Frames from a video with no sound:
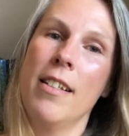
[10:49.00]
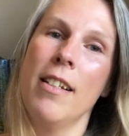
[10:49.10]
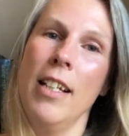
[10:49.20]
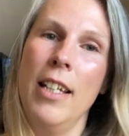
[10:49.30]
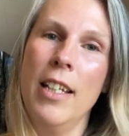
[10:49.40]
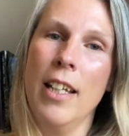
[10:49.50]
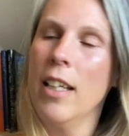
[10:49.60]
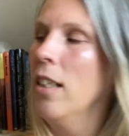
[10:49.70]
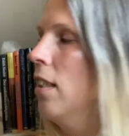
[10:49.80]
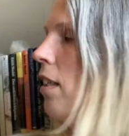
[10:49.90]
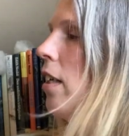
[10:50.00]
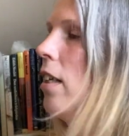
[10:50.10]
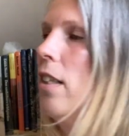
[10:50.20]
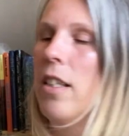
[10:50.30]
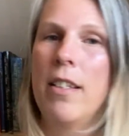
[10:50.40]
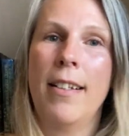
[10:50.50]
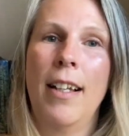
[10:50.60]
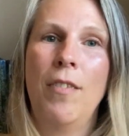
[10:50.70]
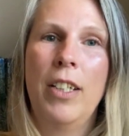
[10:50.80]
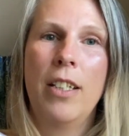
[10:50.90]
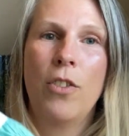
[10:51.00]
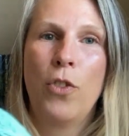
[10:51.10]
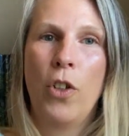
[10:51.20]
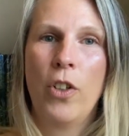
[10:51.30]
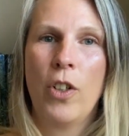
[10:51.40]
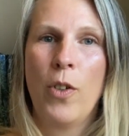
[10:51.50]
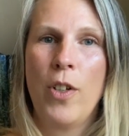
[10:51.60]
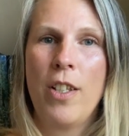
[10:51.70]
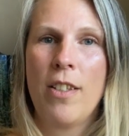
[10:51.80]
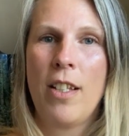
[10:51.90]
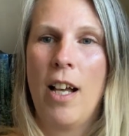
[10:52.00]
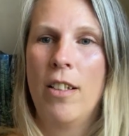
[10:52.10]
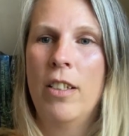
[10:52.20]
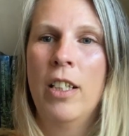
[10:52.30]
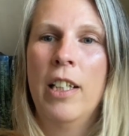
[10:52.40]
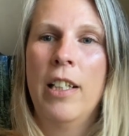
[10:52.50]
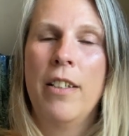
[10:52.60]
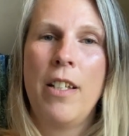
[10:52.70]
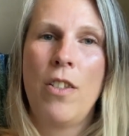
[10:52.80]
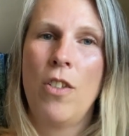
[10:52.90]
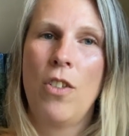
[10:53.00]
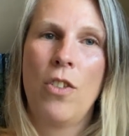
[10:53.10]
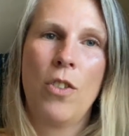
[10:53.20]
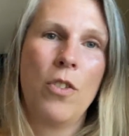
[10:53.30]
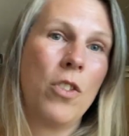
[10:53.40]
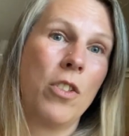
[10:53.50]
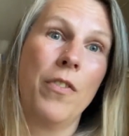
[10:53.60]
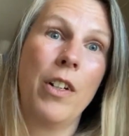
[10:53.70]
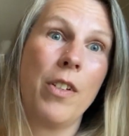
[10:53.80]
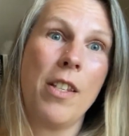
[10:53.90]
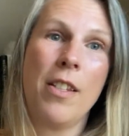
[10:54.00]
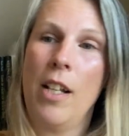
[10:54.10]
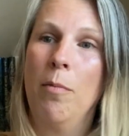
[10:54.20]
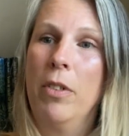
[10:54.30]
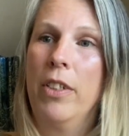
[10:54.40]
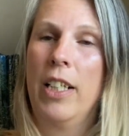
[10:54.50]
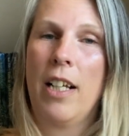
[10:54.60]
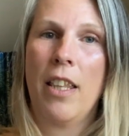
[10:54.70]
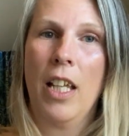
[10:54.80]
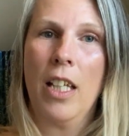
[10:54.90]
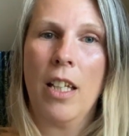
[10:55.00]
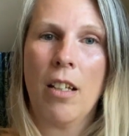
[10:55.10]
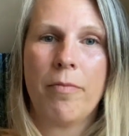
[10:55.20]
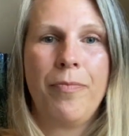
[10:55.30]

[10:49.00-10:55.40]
Lina in this lovely turquoise color. This is just very summery, I think.